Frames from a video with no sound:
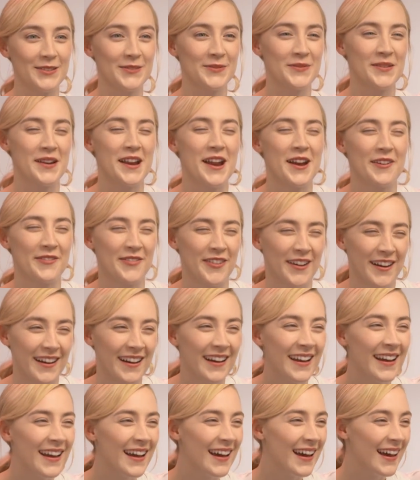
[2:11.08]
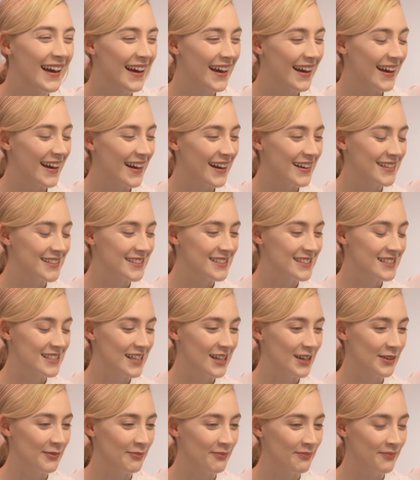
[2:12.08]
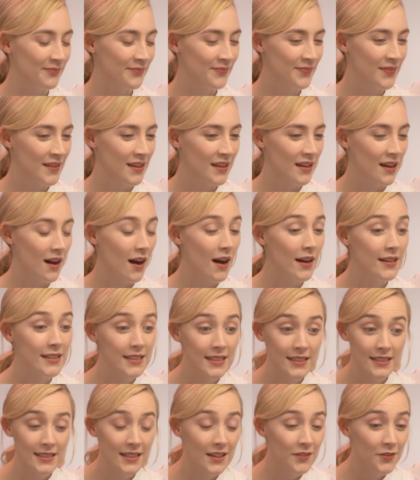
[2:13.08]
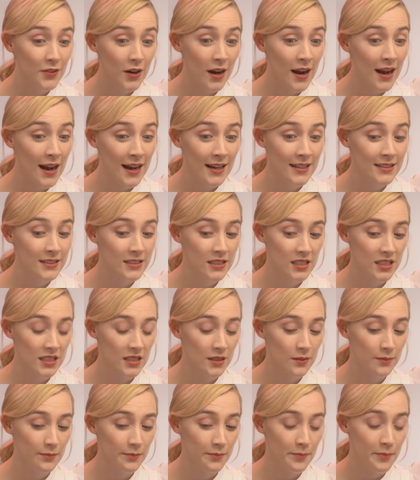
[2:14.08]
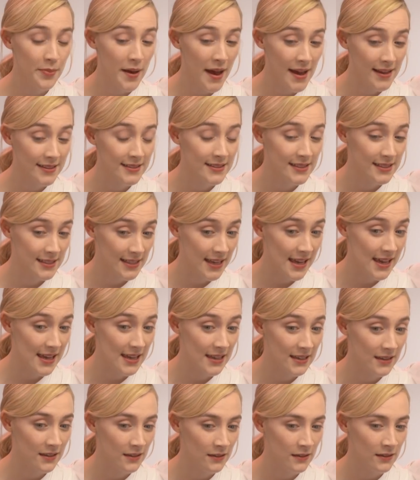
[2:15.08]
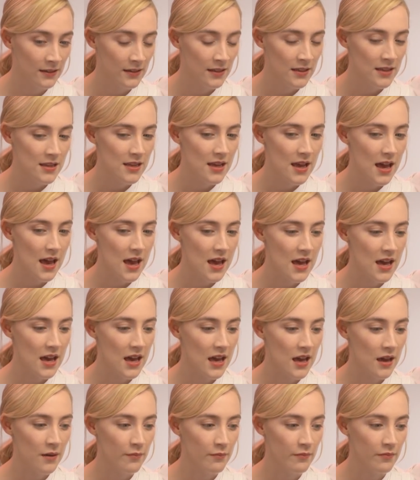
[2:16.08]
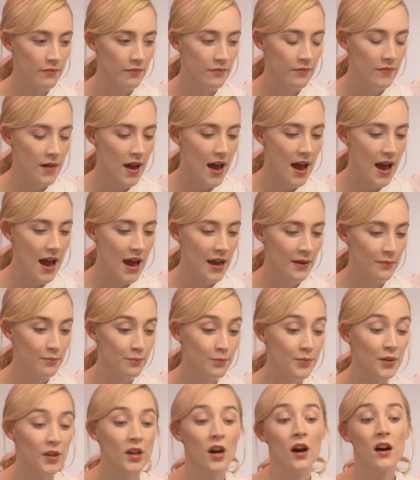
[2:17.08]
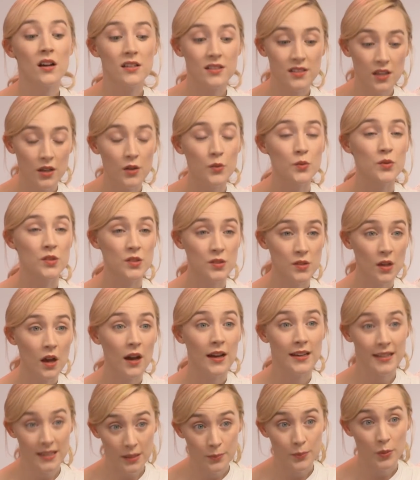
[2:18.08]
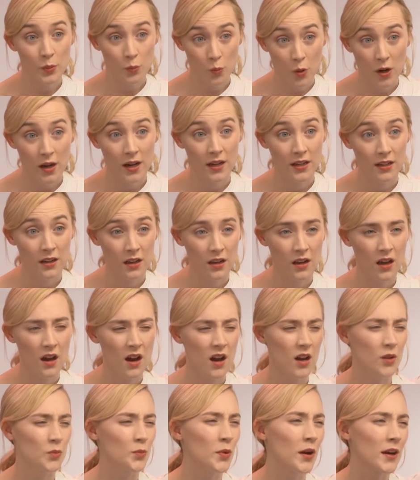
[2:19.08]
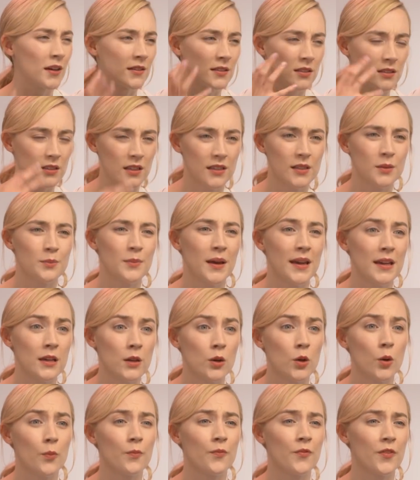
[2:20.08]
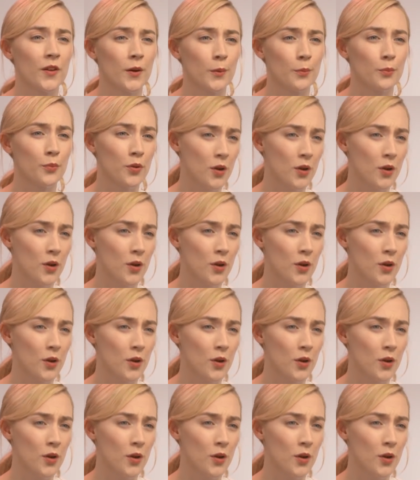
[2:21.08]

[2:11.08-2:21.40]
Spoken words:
or whatever. And I had never had bad skin. And because I had been working a lot and wearing a lot of makeup for